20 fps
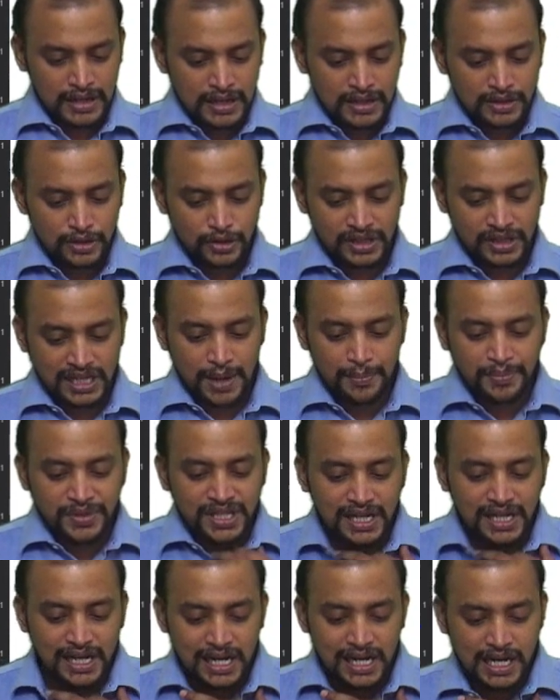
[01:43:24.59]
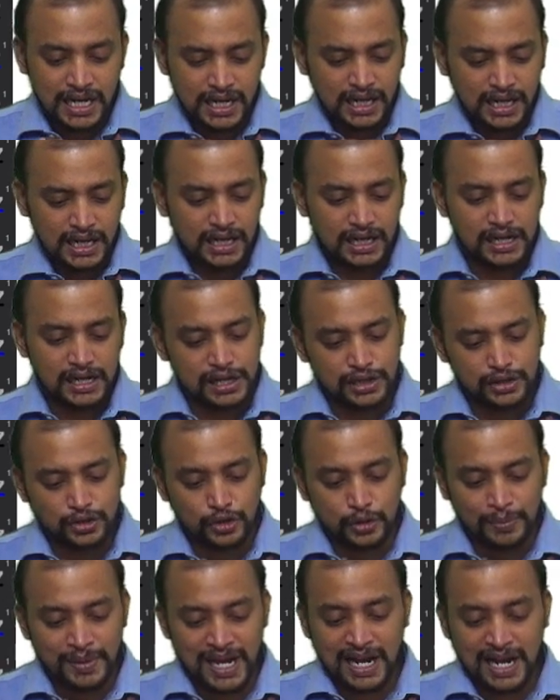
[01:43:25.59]
So subsidy is
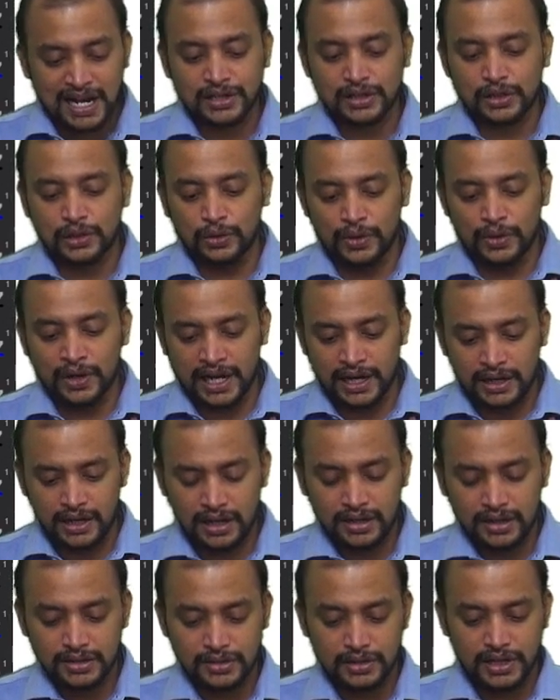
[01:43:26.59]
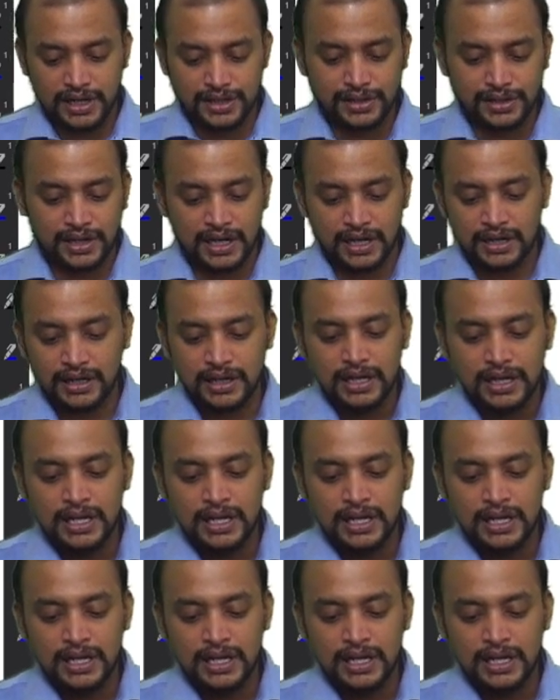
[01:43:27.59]
to be excluded. Sorry, sorry.